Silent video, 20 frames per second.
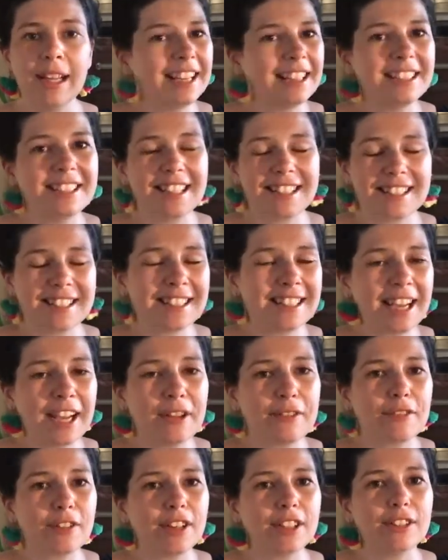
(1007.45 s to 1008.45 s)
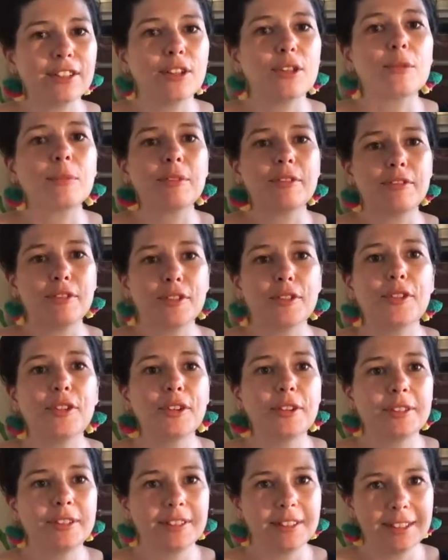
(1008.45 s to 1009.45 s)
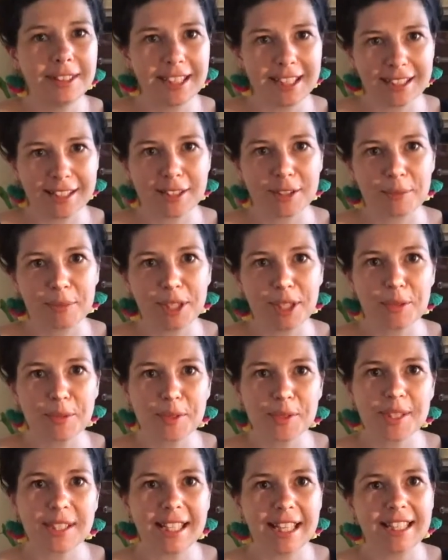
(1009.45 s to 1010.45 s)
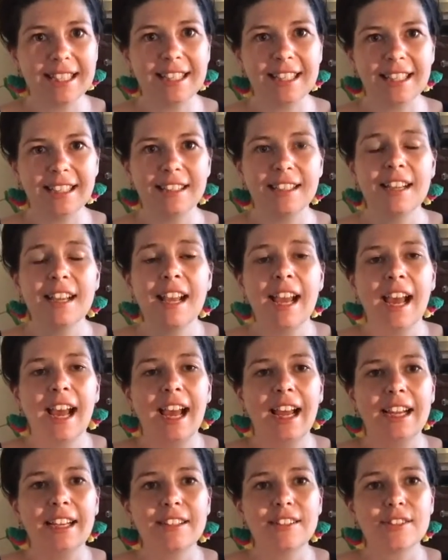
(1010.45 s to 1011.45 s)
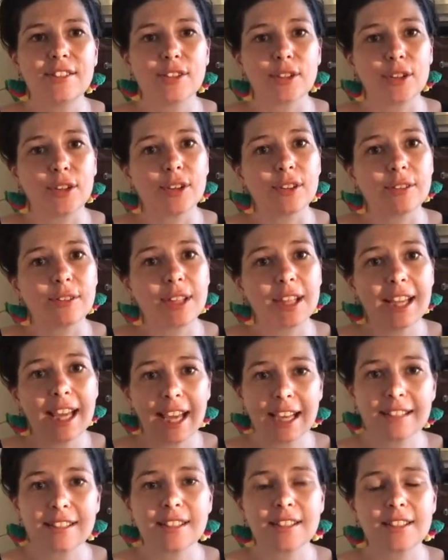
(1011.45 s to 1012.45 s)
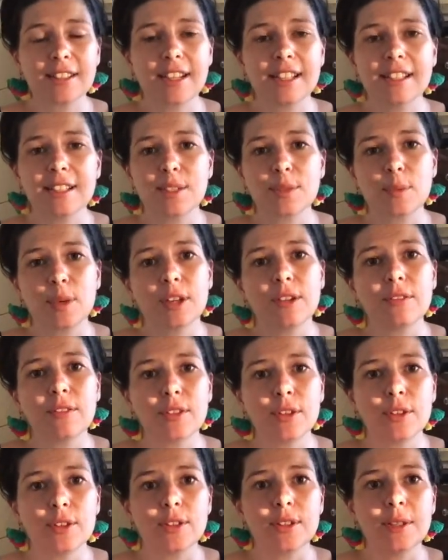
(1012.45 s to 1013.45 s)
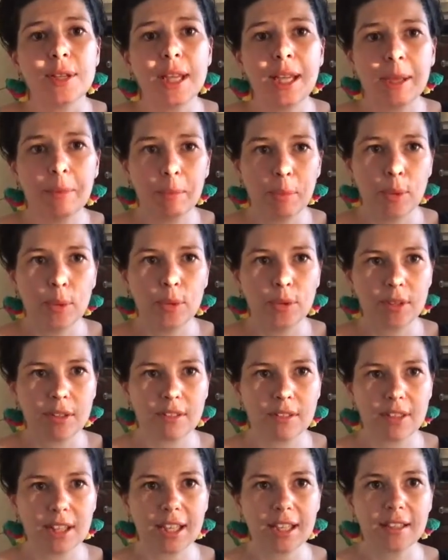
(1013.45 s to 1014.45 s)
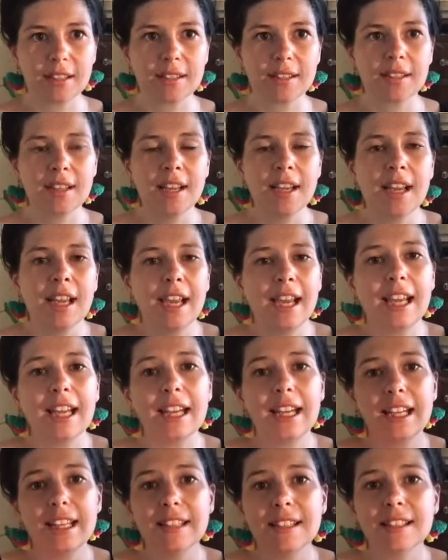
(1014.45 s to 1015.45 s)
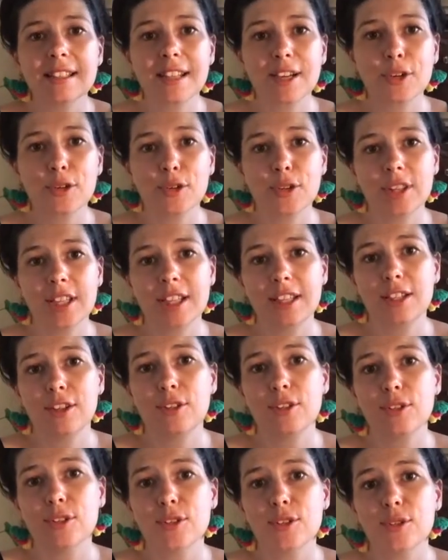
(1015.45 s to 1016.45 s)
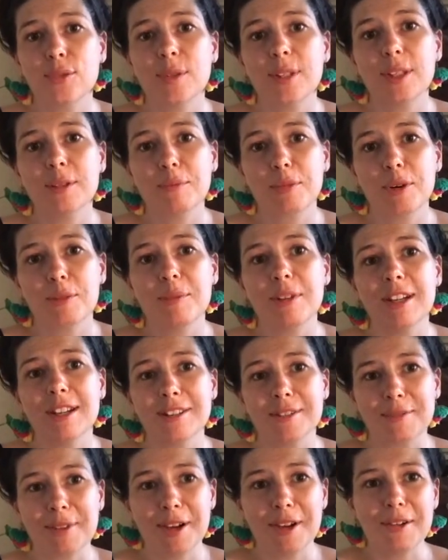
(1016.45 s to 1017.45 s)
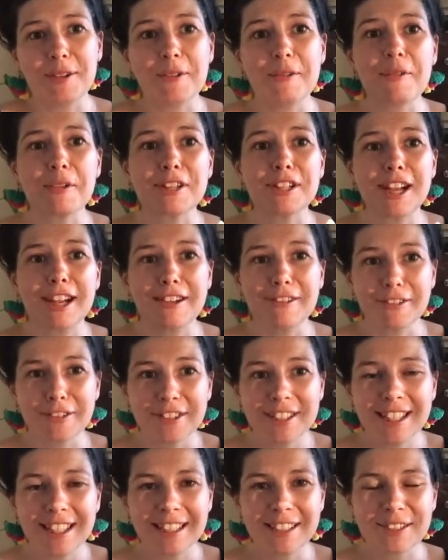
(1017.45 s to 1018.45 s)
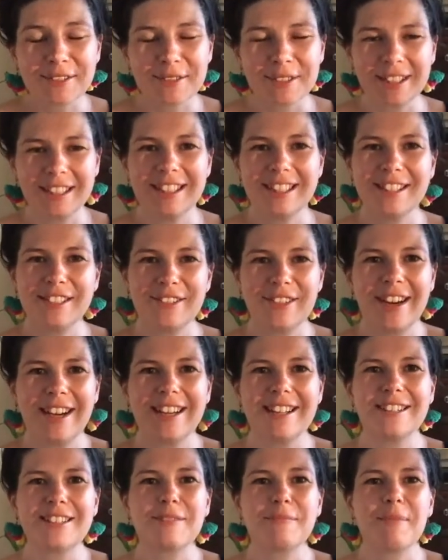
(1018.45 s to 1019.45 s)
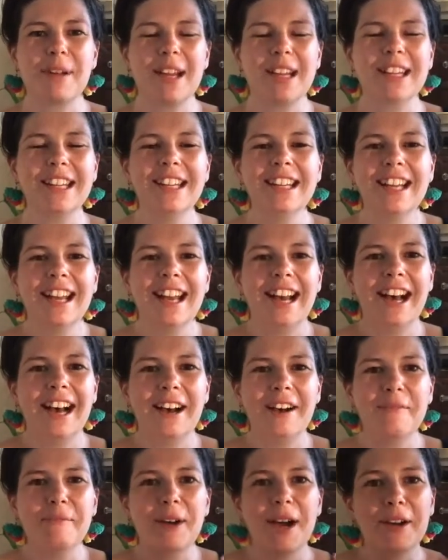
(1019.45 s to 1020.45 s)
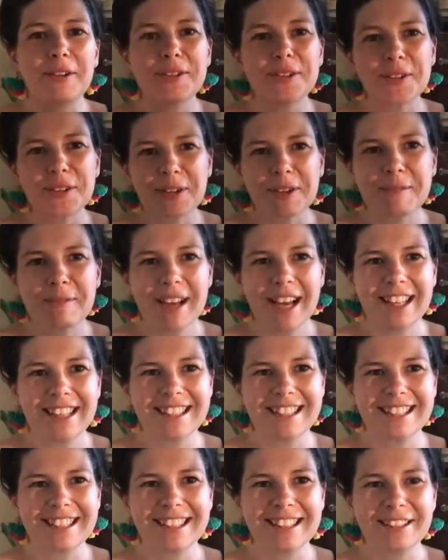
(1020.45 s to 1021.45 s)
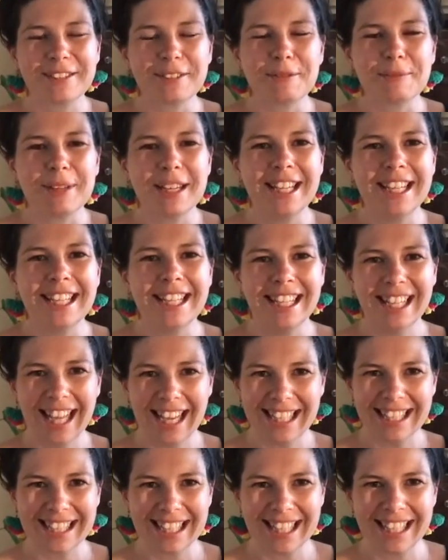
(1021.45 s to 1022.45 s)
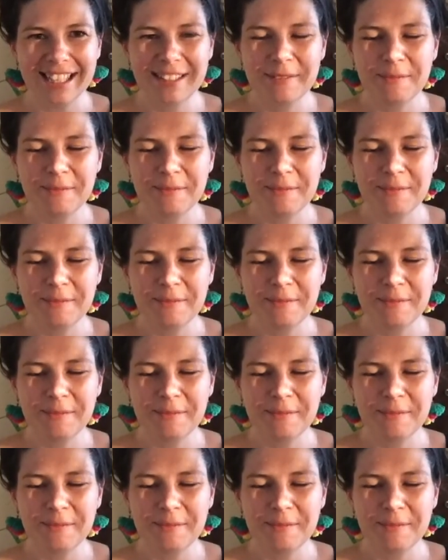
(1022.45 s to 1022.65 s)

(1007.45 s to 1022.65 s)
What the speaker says: It doesn't take very long before the insomnia will set in. And so exercise is one of those important things. It is a good thing that you can do in the moment as well, which I know sounds really strange, but I'll talk about this a little bit later.